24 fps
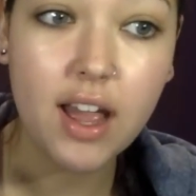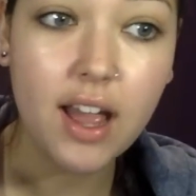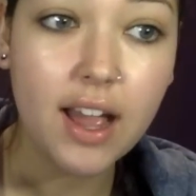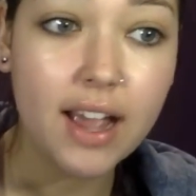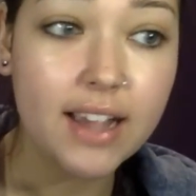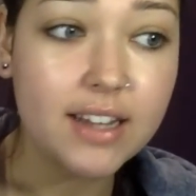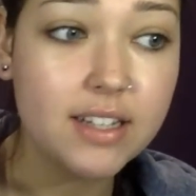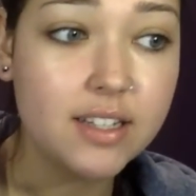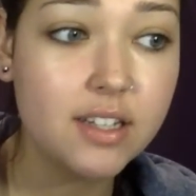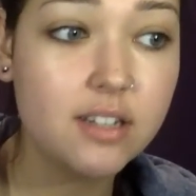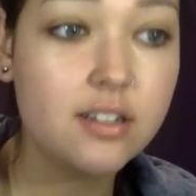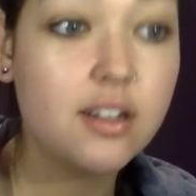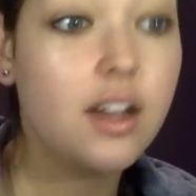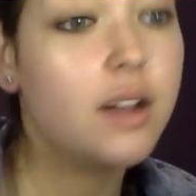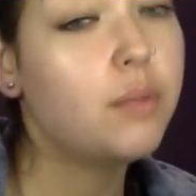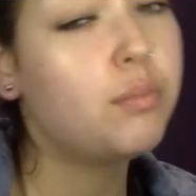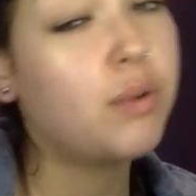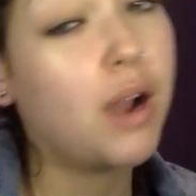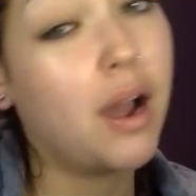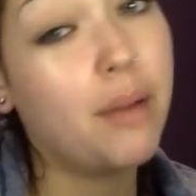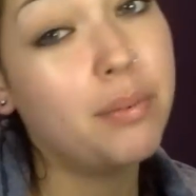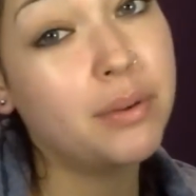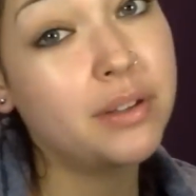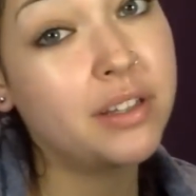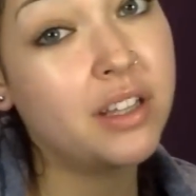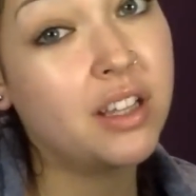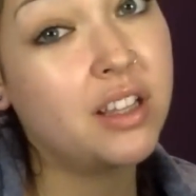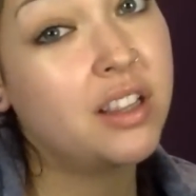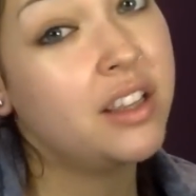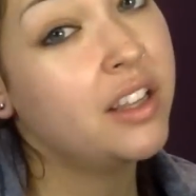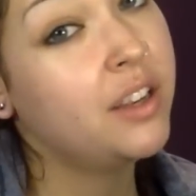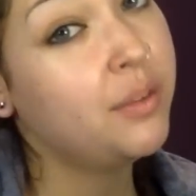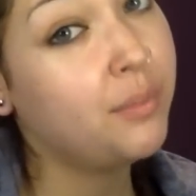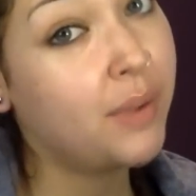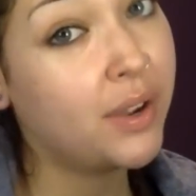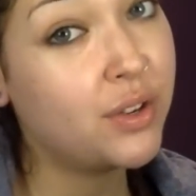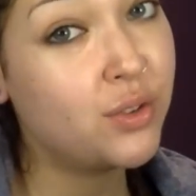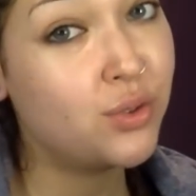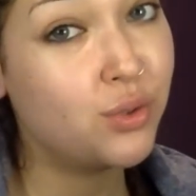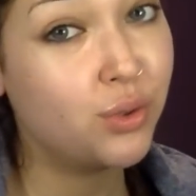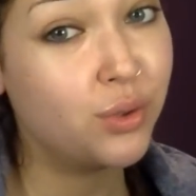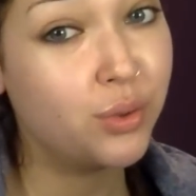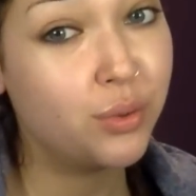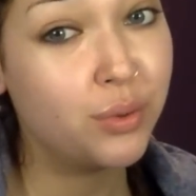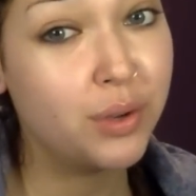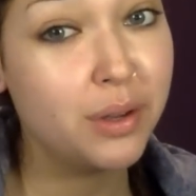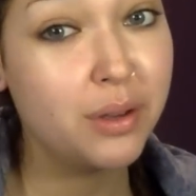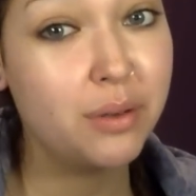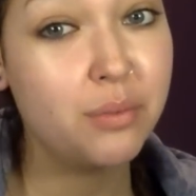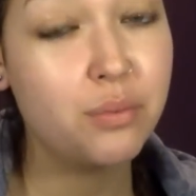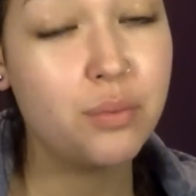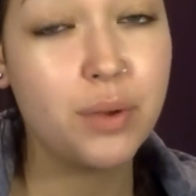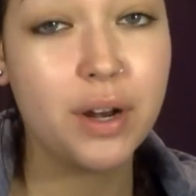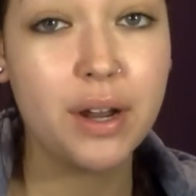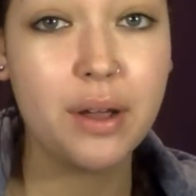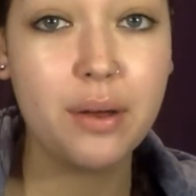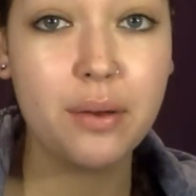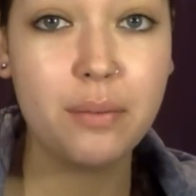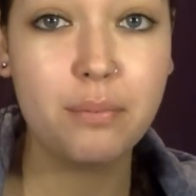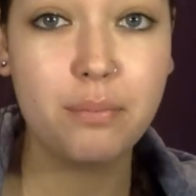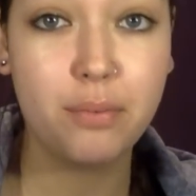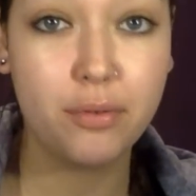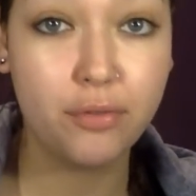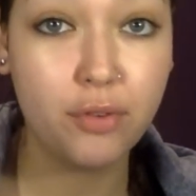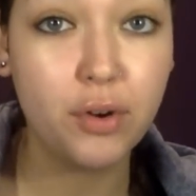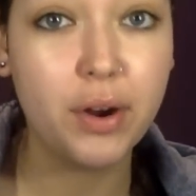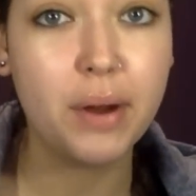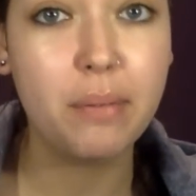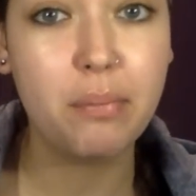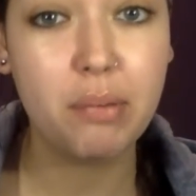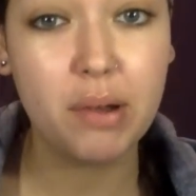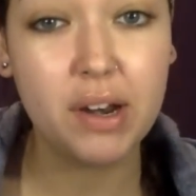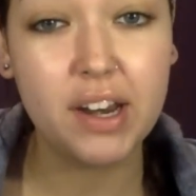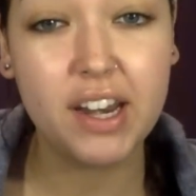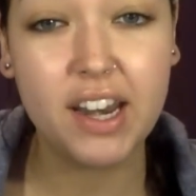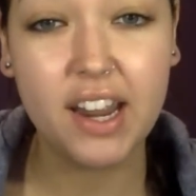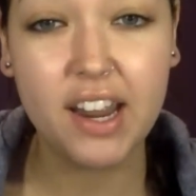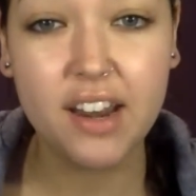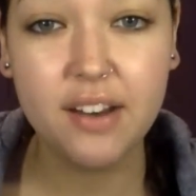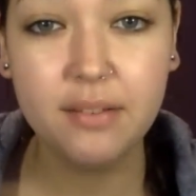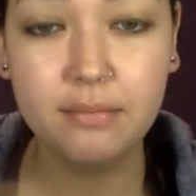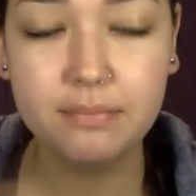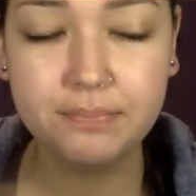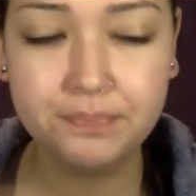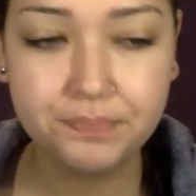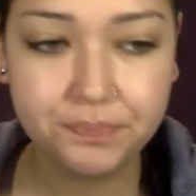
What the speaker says: I did not properly clean my jewelry before I put it in,